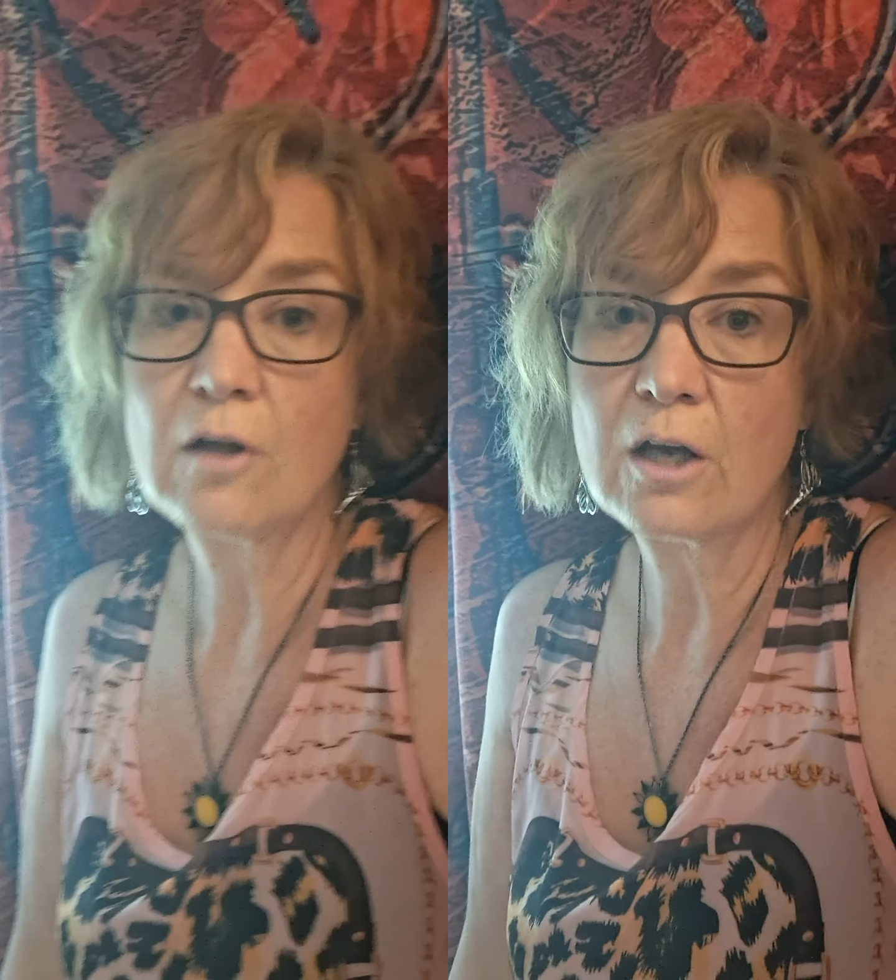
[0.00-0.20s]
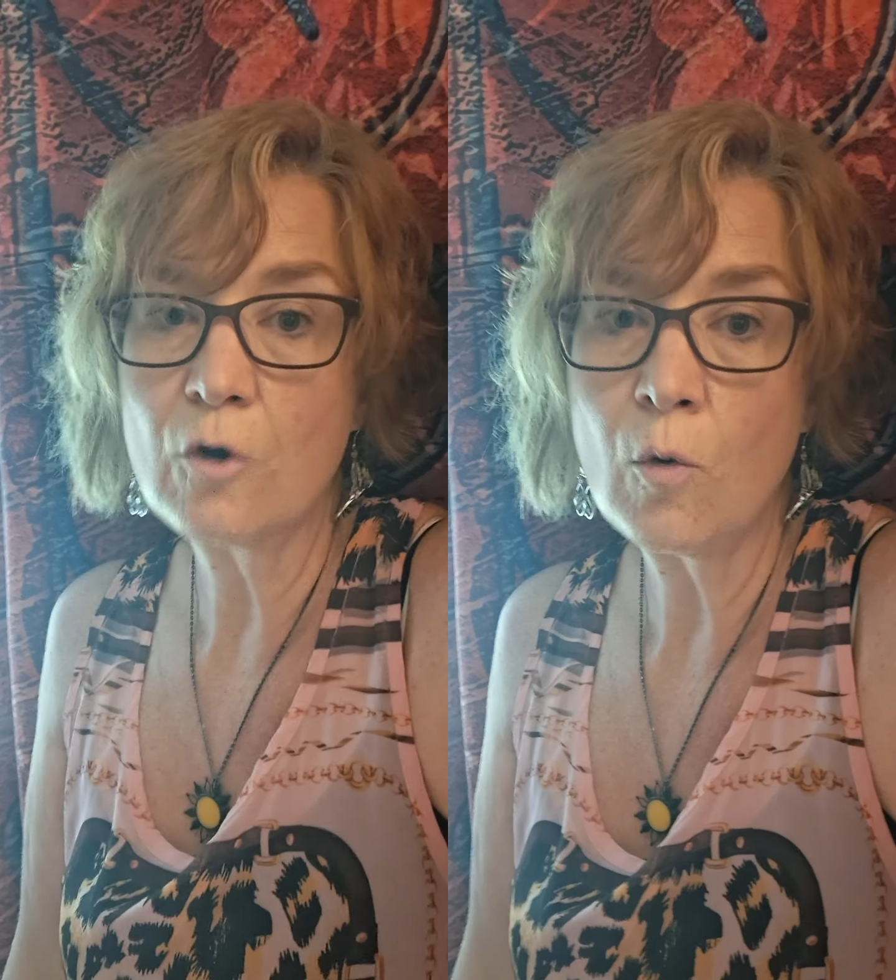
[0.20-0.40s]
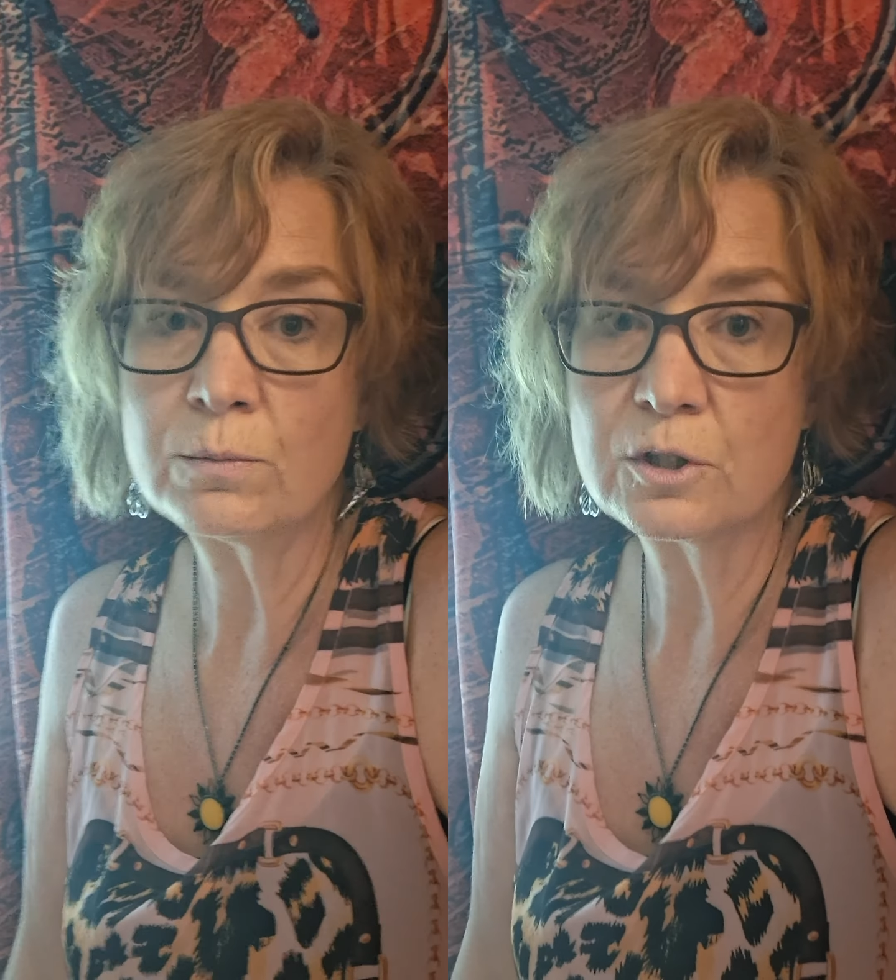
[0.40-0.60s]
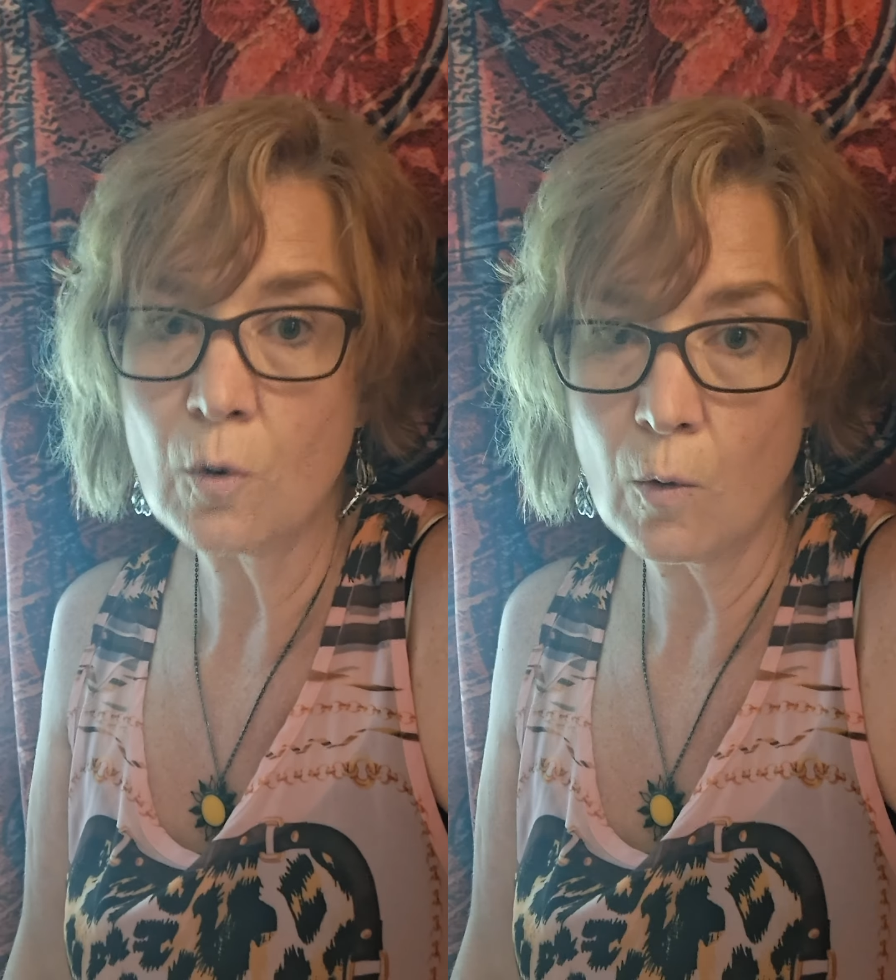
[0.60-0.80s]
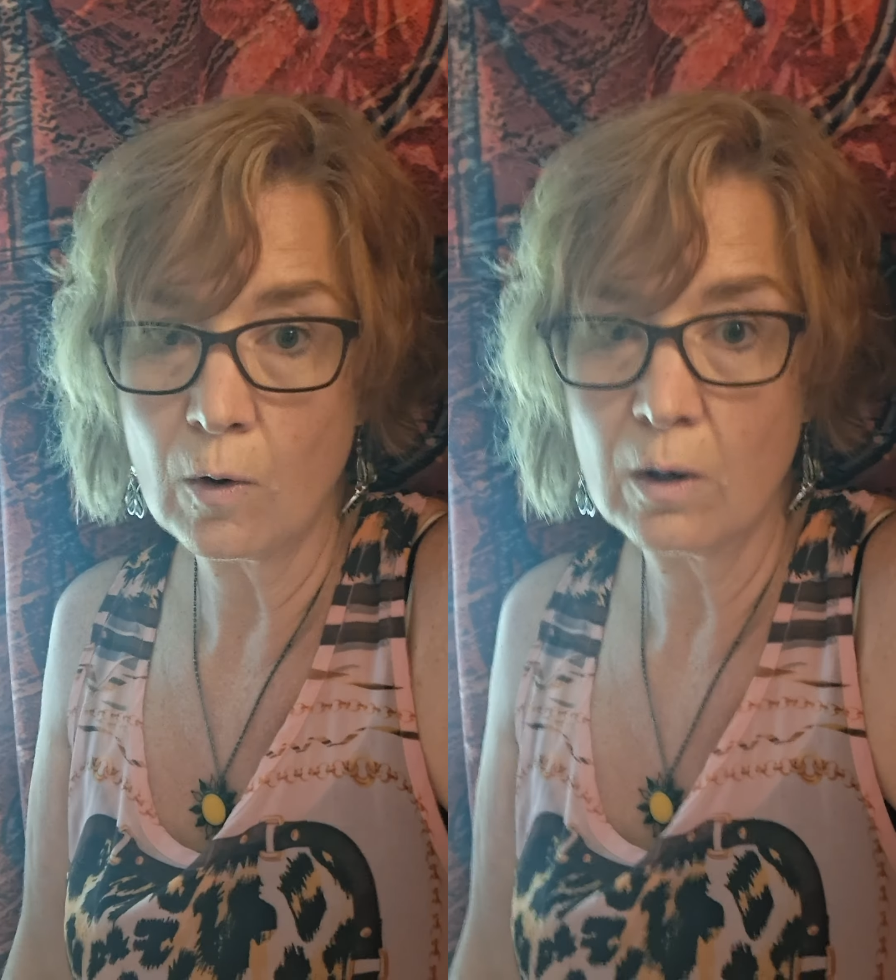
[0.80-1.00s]
lot of home
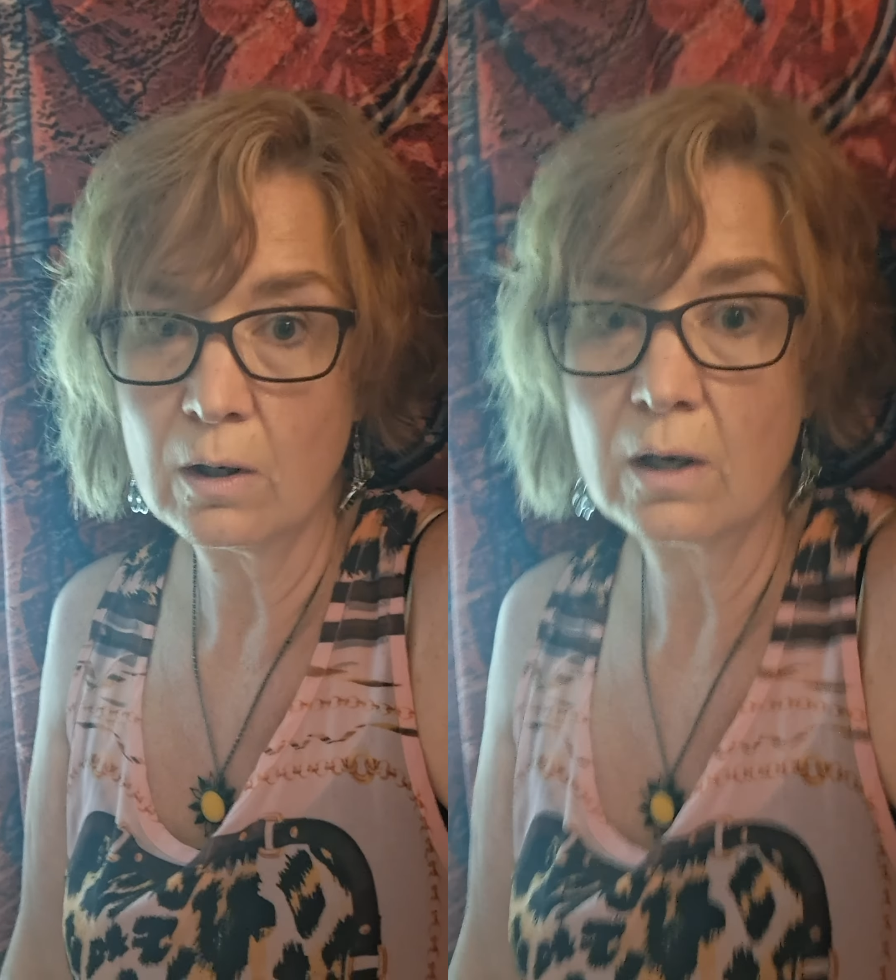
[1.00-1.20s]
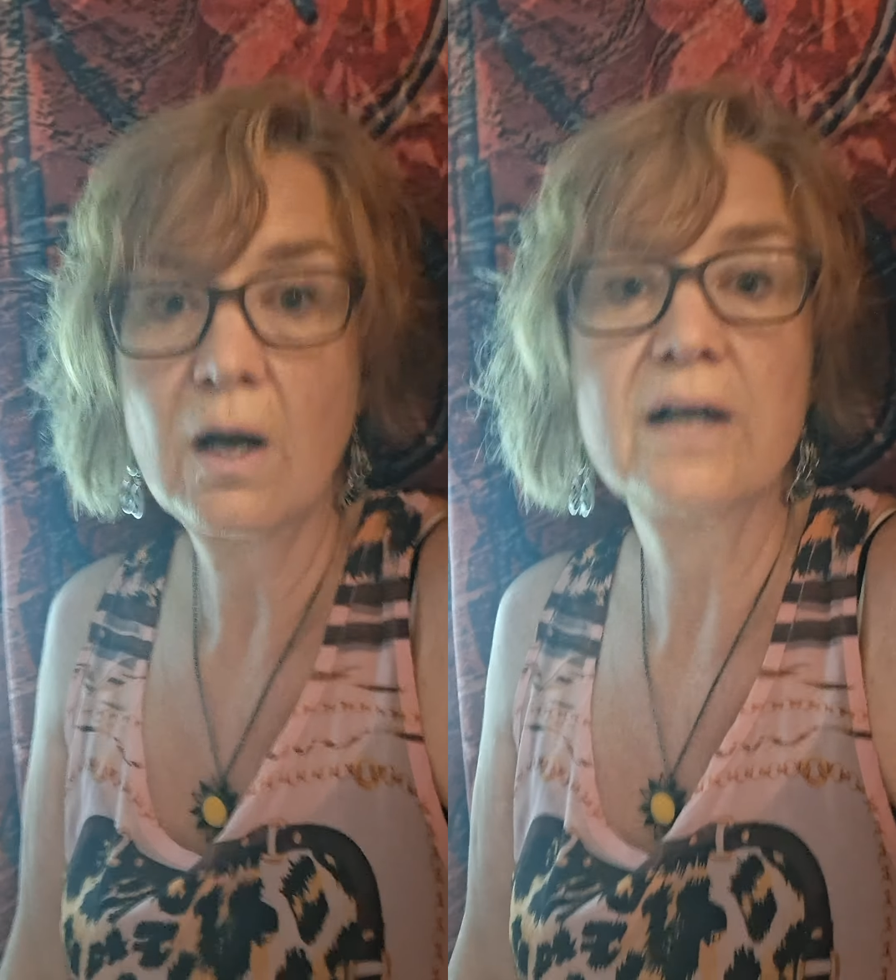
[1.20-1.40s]
decor.